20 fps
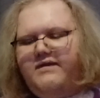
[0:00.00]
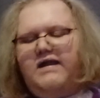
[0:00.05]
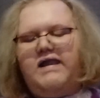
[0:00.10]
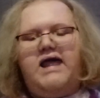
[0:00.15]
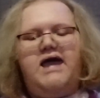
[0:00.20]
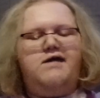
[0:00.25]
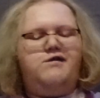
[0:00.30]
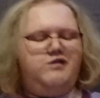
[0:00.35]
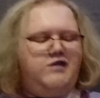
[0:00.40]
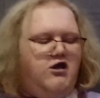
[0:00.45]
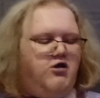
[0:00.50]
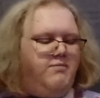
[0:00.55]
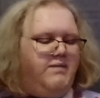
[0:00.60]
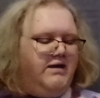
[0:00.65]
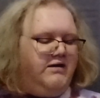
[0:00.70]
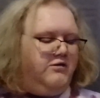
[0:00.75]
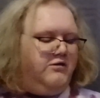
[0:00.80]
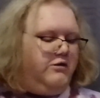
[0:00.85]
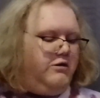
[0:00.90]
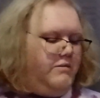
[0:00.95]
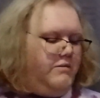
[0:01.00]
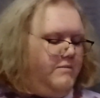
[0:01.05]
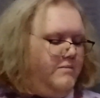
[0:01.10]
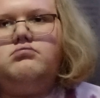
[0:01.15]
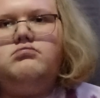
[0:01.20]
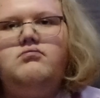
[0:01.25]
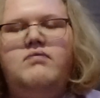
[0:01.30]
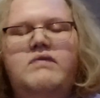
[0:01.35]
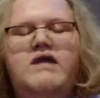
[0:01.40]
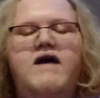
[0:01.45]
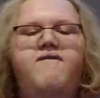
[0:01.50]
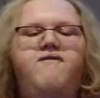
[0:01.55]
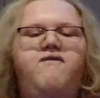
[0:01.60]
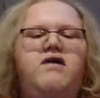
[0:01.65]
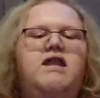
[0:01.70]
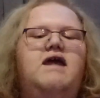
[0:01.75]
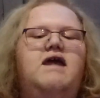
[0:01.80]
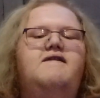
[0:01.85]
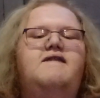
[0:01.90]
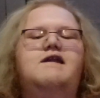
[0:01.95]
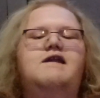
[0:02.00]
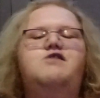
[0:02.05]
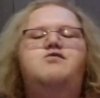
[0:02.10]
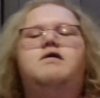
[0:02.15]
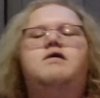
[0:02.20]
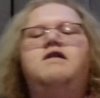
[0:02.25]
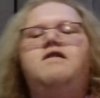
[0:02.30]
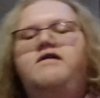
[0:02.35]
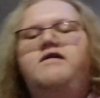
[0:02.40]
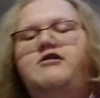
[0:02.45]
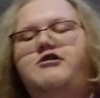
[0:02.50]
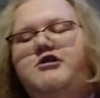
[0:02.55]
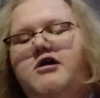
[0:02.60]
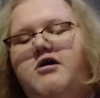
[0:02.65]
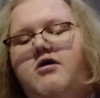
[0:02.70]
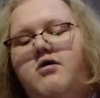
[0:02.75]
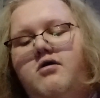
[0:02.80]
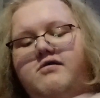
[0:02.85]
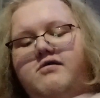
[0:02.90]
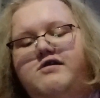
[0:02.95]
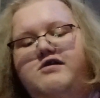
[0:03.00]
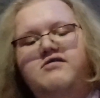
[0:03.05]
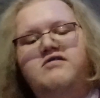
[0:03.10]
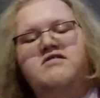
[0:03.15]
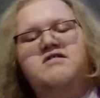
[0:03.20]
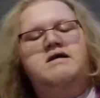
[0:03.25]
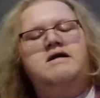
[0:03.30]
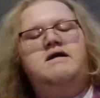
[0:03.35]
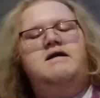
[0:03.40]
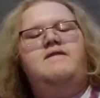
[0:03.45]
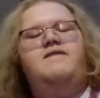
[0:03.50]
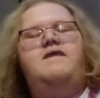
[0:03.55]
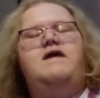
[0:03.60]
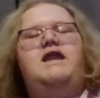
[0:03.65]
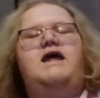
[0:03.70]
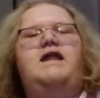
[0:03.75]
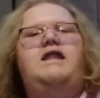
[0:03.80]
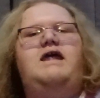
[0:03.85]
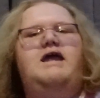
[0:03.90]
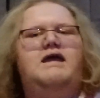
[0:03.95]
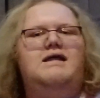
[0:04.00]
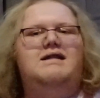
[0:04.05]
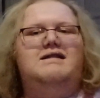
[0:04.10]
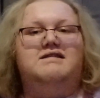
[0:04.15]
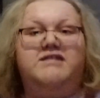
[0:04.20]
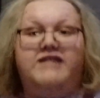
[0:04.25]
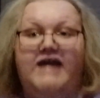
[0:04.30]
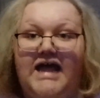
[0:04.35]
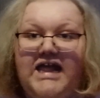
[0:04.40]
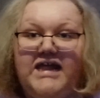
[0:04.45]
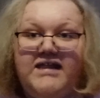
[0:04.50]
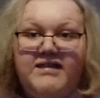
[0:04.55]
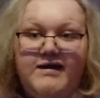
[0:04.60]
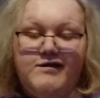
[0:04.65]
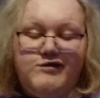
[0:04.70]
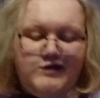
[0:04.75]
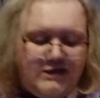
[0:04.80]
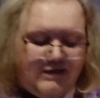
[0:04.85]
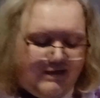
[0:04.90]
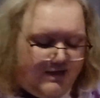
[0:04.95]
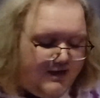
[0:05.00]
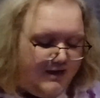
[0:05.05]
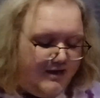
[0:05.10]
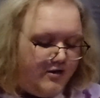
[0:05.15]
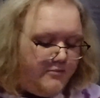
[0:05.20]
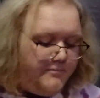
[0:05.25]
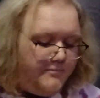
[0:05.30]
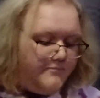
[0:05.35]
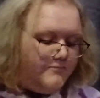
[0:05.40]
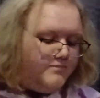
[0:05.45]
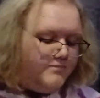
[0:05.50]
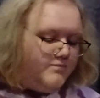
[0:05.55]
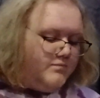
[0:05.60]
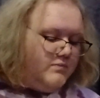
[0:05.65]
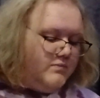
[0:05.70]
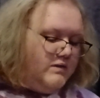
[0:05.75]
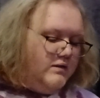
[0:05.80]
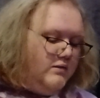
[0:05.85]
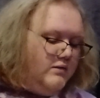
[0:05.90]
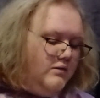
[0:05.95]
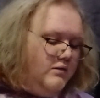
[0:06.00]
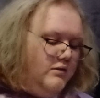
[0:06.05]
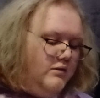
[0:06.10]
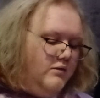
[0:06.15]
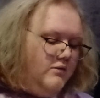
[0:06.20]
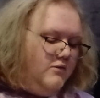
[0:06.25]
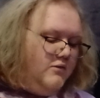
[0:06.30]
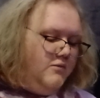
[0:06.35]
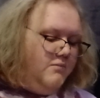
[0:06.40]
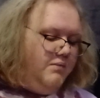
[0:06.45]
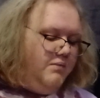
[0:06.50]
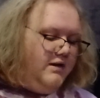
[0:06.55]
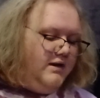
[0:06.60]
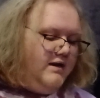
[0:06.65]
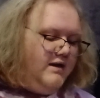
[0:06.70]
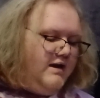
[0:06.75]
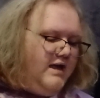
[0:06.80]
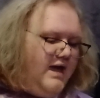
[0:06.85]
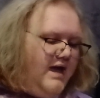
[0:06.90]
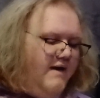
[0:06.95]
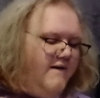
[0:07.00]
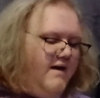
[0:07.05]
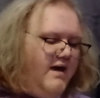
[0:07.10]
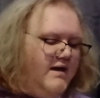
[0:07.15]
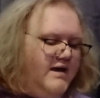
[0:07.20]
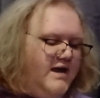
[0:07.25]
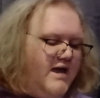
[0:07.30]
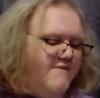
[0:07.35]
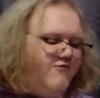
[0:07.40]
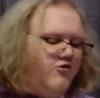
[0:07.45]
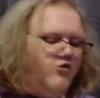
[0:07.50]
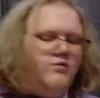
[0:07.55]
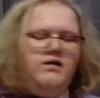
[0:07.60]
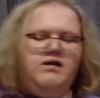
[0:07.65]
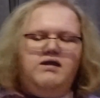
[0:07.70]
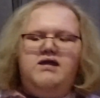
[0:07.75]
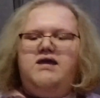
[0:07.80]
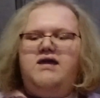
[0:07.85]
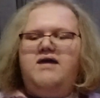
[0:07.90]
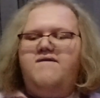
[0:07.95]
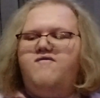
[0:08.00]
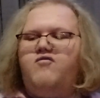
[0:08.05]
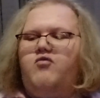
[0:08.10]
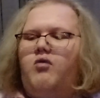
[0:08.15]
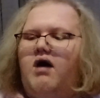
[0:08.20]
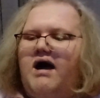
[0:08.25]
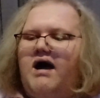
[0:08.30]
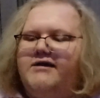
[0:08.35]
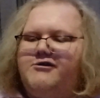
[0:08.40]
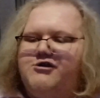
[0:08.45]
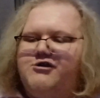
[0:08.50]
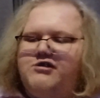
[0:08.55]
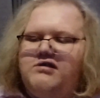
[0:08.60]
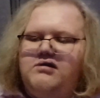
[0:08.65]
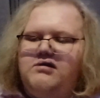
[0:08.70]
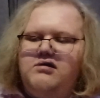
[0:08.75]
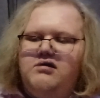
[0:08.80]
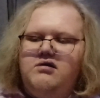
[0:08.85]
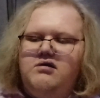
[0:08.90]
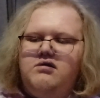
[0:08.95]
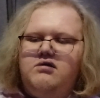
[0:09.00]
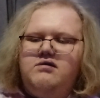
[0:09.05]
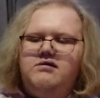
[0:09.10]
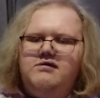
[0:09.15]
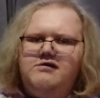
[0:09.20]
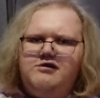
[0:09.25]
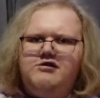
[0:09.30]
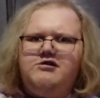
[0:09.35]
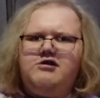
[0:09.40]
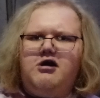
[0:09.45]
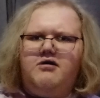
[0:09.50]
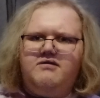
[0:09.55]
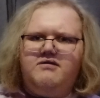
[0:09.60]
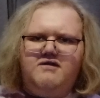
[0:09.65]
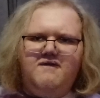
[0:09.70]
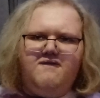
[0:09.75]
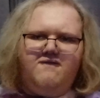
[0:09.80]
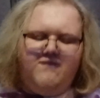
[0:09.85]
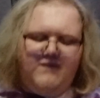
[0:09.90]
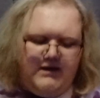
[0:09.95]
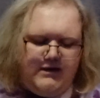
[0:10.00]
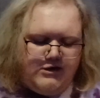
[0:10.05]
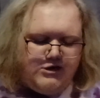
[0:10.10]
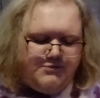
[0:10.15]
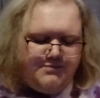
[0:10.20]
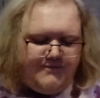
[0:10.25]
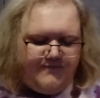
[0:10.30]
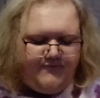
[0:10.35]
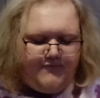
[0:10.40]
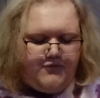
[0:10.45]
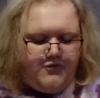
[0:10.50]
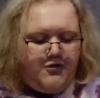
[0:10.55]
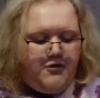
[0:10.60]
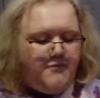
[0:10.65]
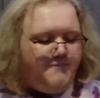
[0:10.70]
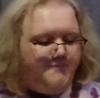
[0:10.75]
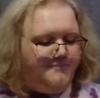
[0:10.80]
Last Airbender. I feel like that's one of the shows that I liked as a kid, but never really have watched start to finish before.